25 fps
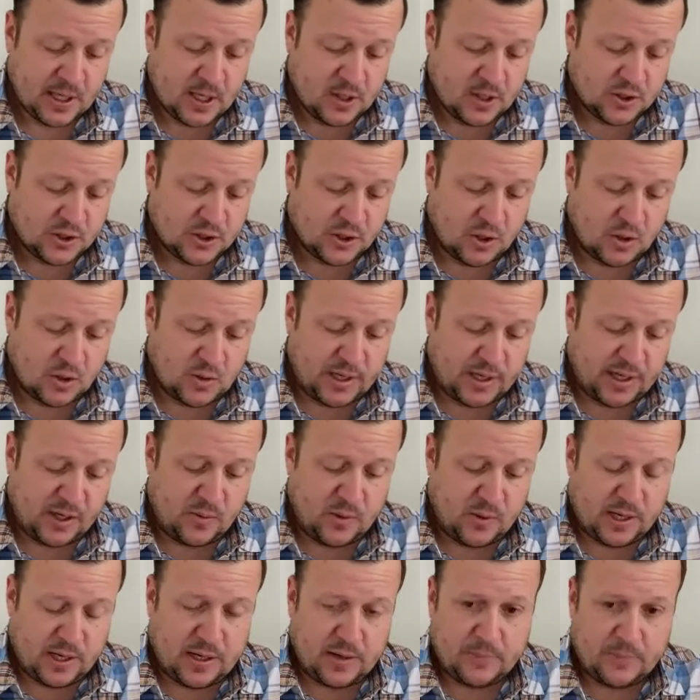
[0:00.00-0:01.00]
So
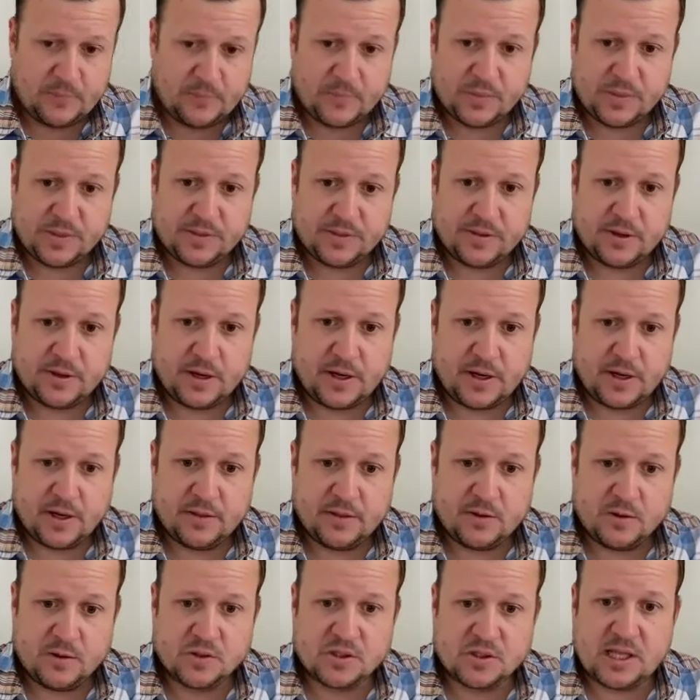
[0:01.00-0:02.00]
anyway,
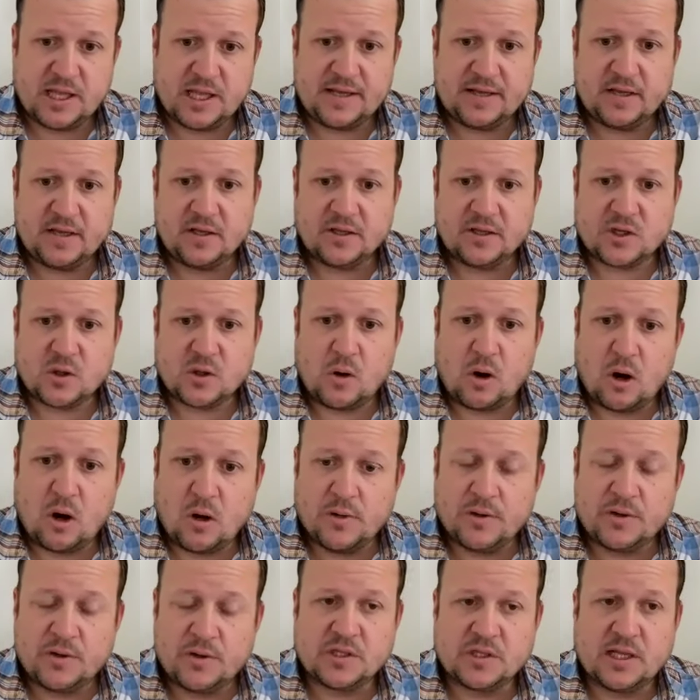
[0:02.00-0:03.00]
so all
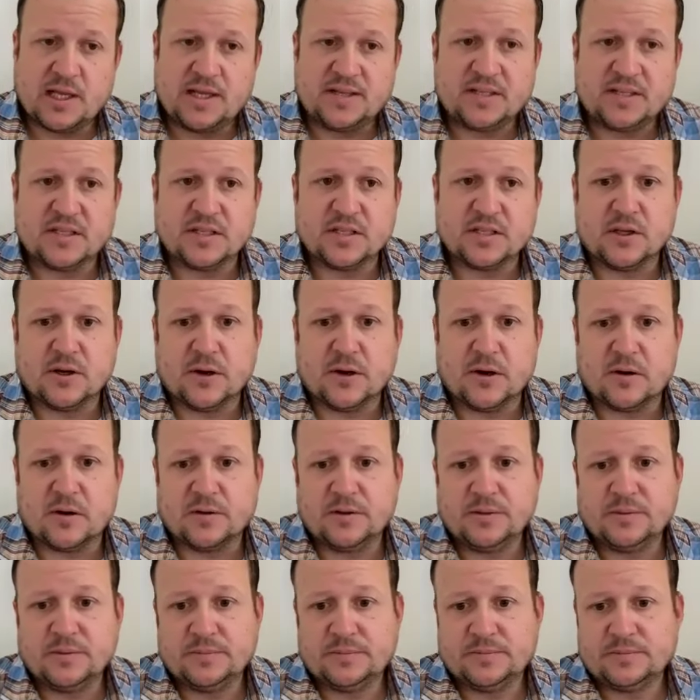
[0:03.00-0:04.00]
those lessons learned,
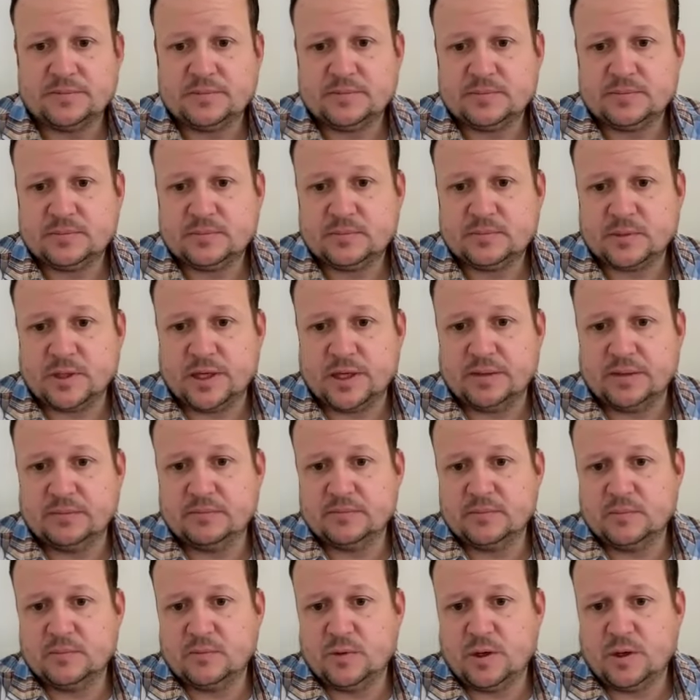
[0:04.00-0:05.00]
right?
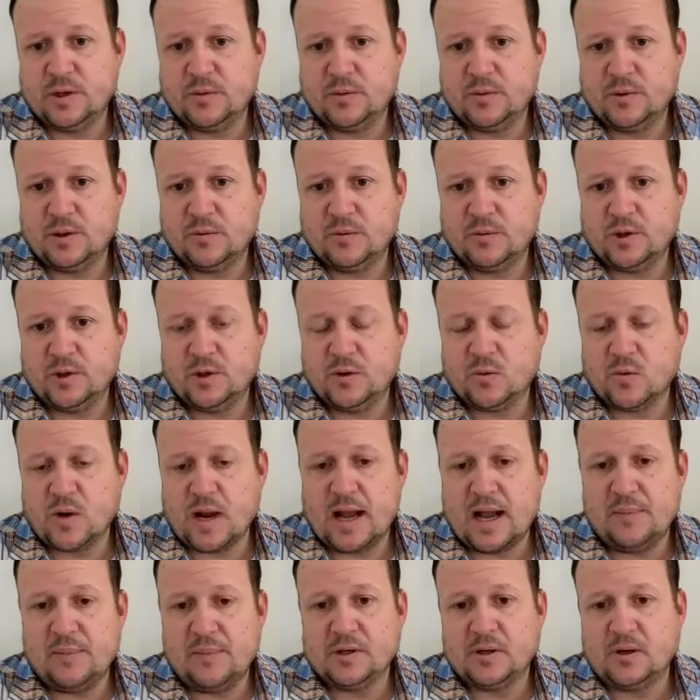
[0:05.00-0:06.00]
When you
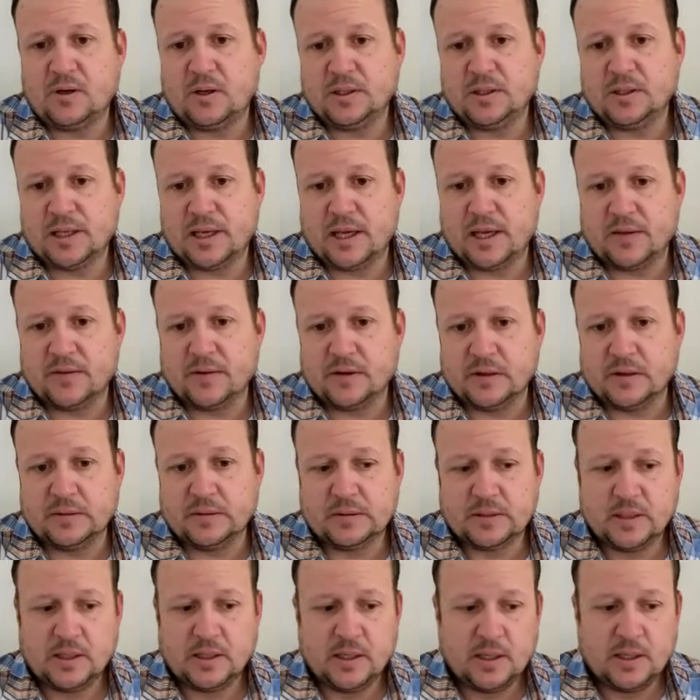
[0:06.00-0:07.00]
wrap it all together,
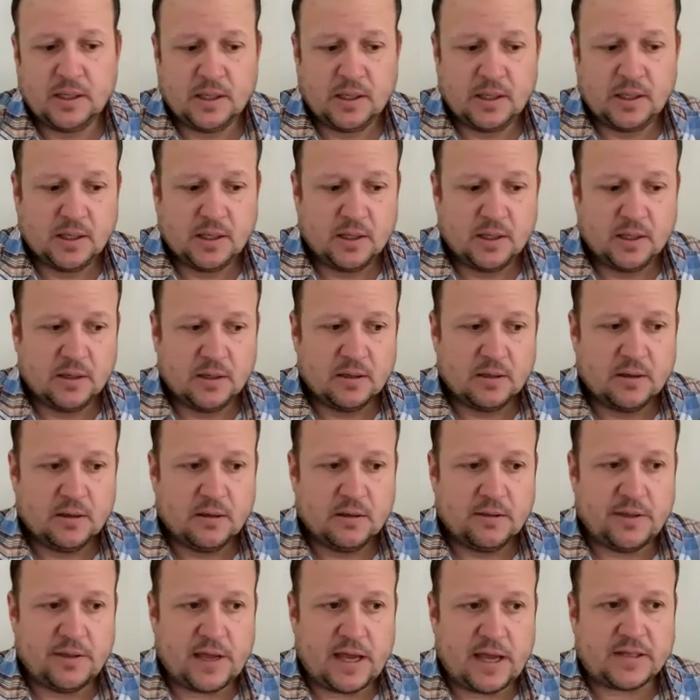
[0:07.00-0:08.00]

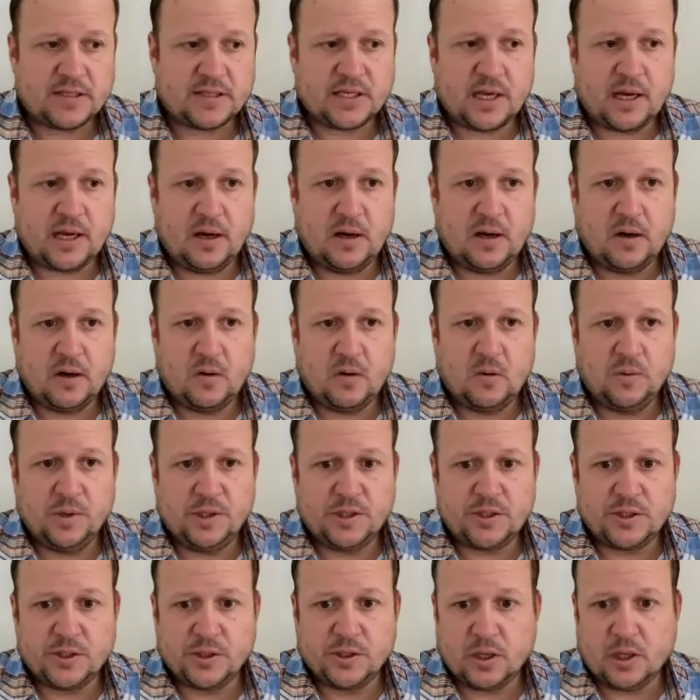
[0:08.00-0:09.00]
that's how we
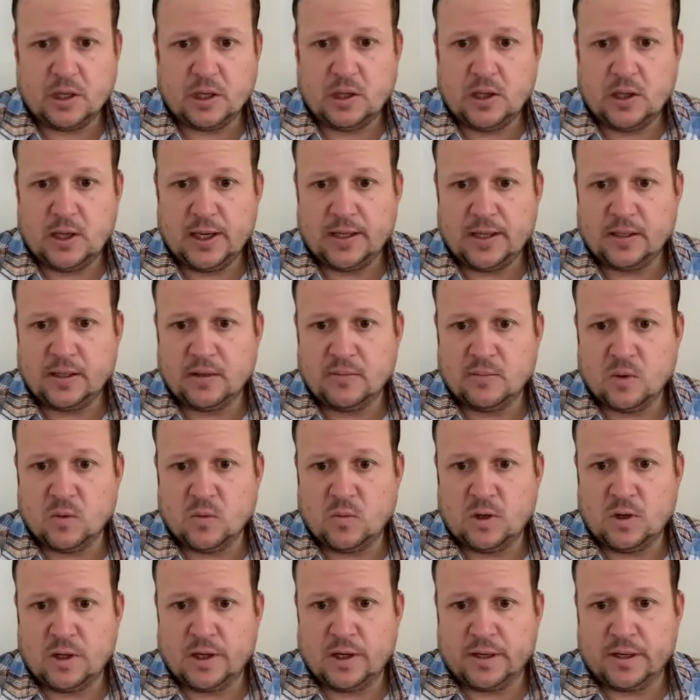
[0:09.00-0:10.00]
took client number
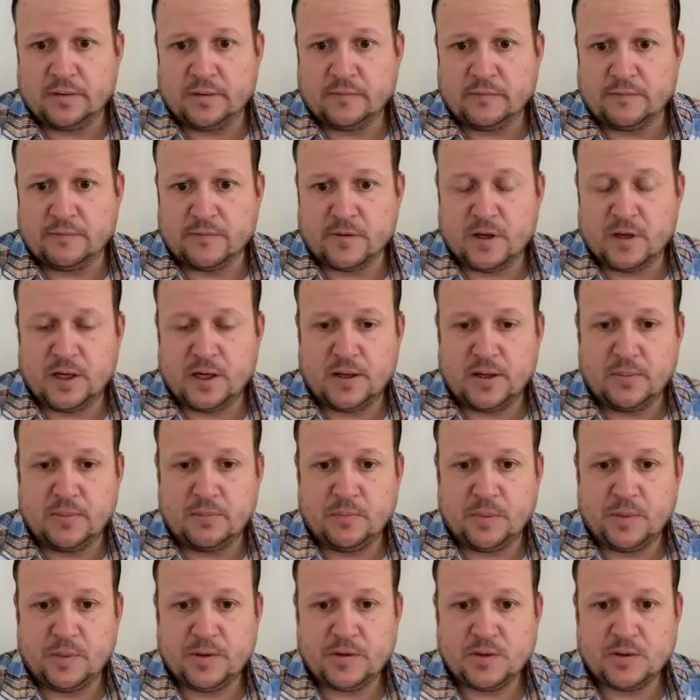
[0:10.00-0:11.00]
one from
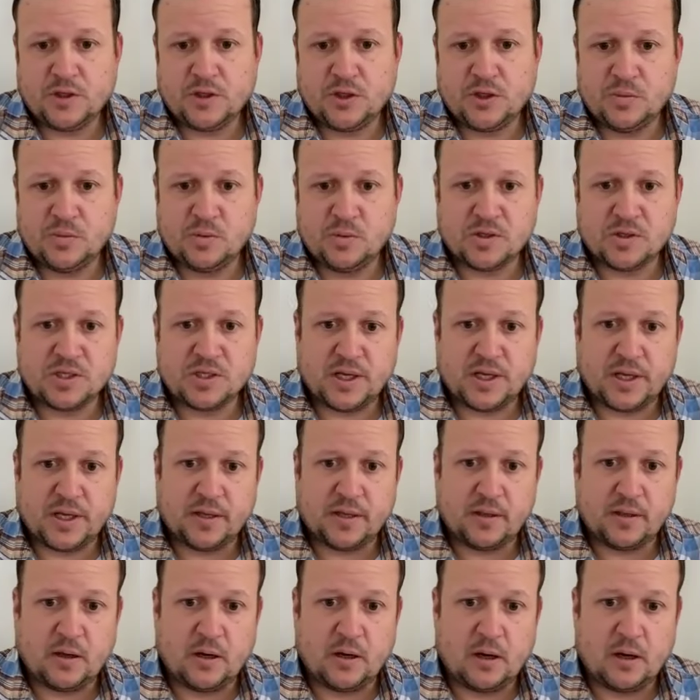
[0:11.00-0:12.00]
2%
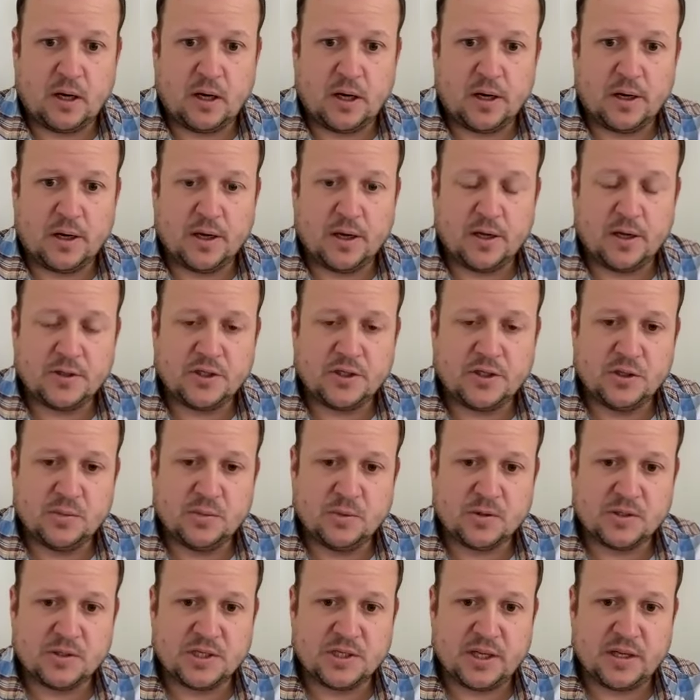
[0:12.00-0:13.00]
on
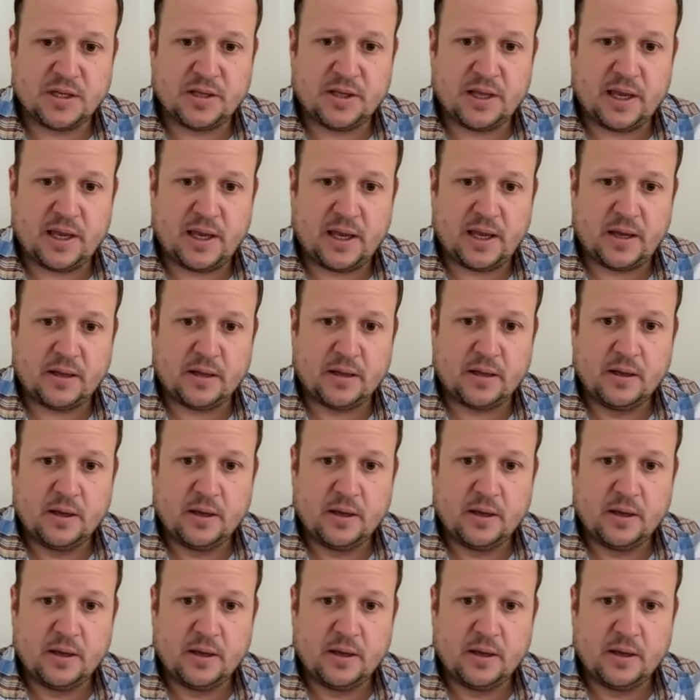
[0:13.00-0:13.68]
2% net